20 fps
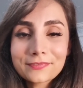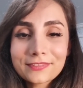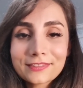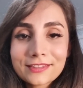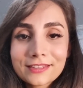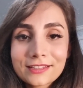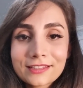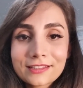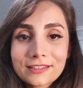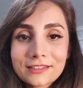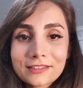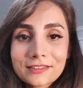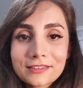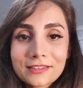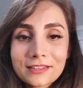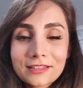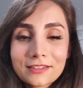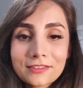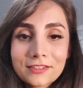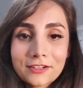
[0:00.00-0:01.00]

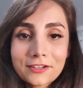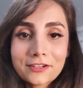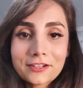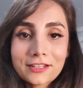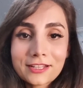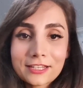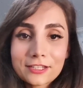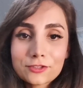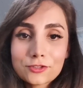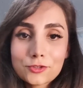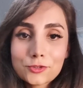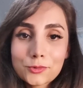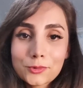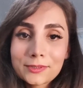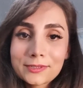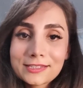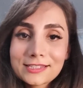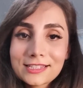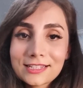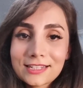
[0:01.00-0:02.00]
there are like
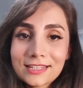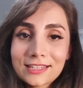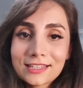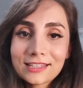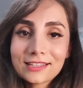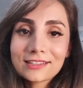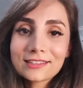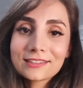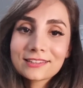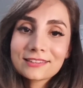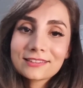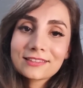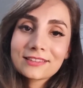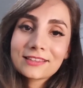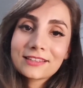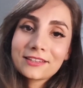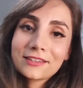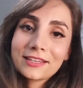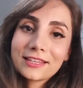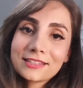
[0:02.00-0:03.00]
jewels in it that
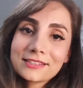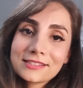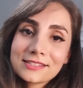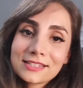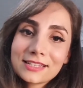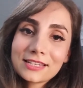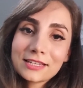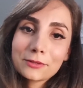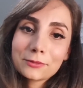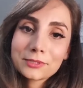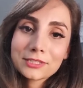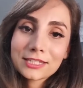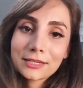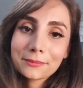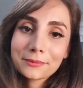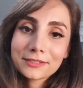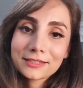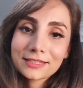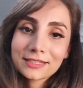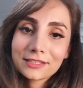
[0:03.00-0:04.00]
you can see what type
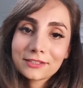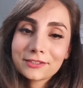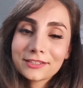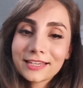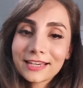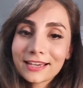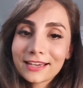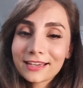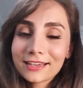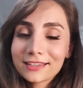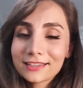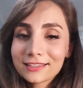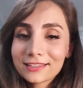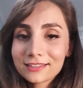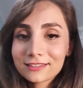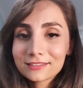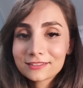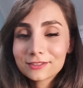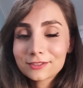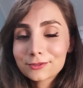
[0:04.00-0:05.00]
of thing you get.
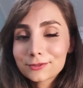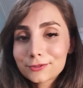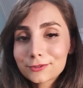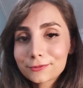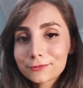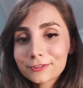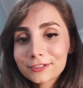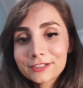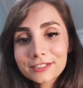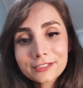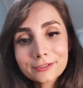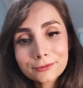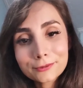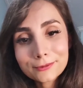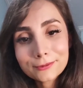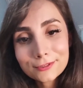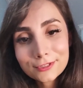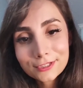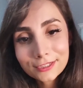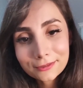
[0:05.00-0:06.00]
Those are very cool
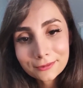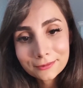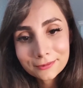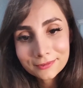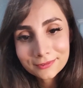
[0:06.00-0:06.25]
too.